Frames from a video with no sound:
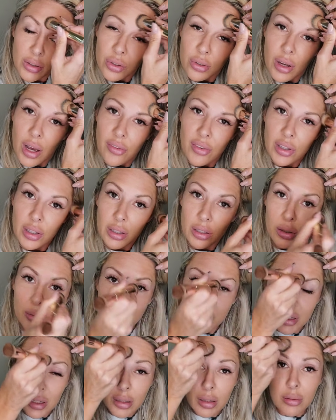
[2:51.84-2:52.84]
do have a little
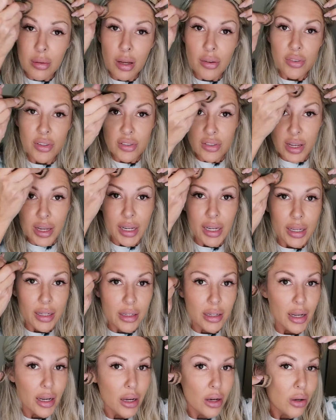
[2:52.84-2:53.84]
bit of a
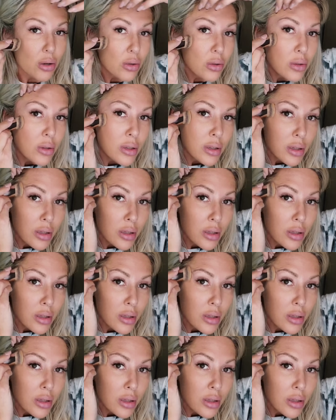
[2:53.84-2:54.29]
tan now.